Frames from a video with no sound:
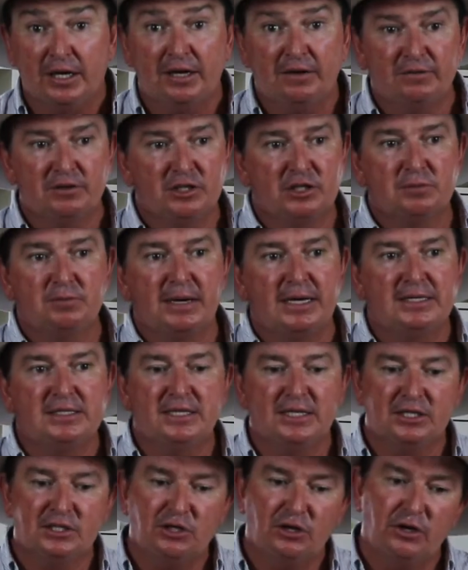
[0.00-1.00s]
even just
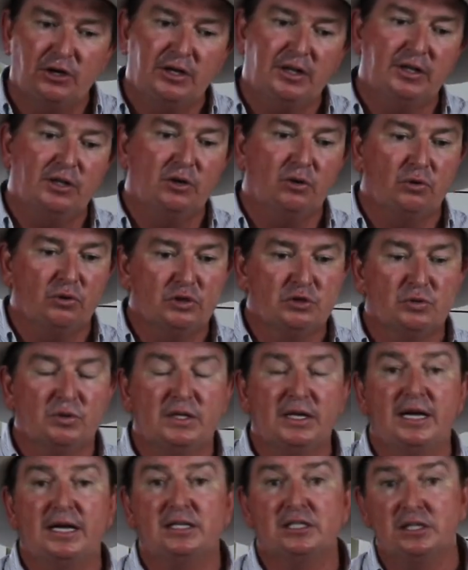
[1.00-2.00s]
basic turning the horse with
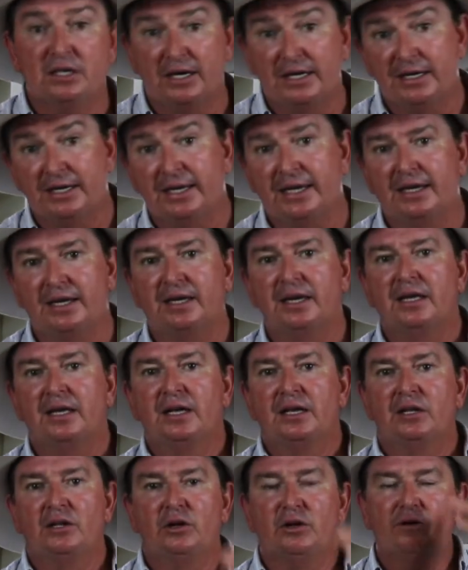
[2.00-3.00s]
the outside leg.
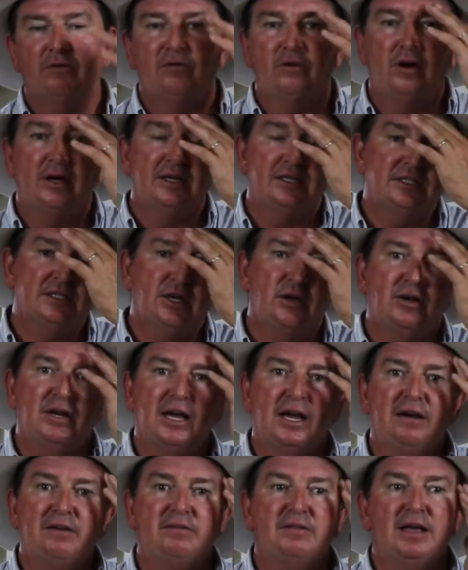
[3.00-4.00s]
A lot of riders don't
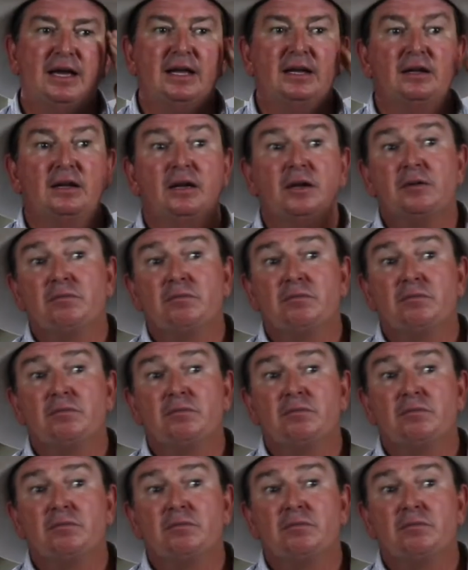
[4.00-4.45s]
have that.